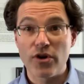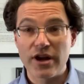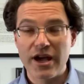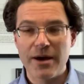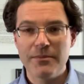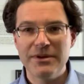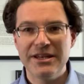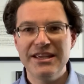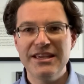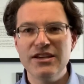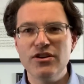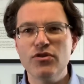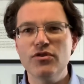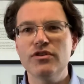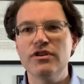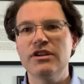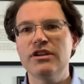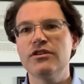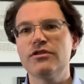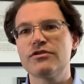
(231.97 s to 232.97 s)
I mean, he couldn't
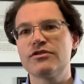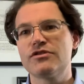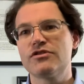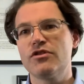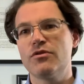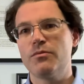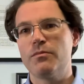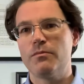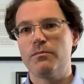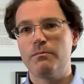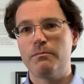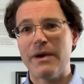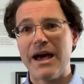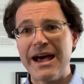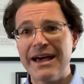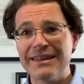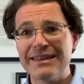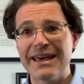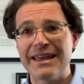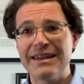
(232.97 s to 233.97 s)
hear so
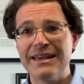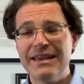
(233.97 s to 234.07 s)
bad that